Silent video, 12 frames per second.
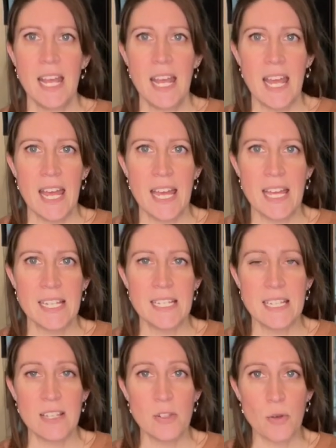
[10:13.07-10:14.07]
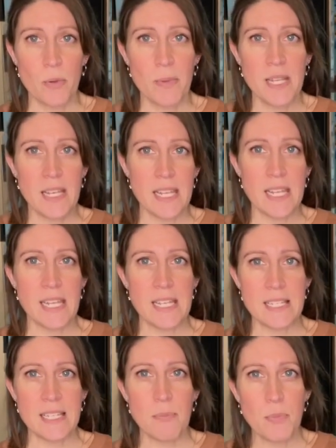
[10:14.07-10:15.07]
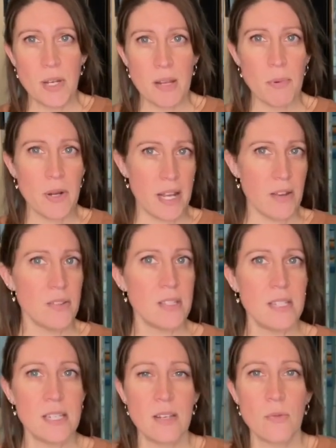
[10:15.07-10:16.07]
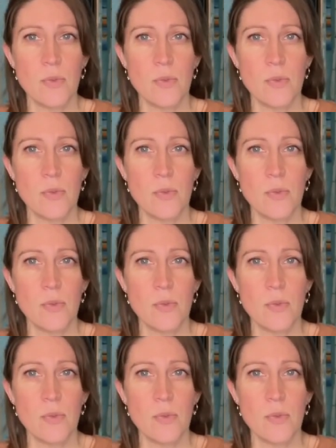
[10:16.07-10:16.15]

And the dolman is pretty pronounced,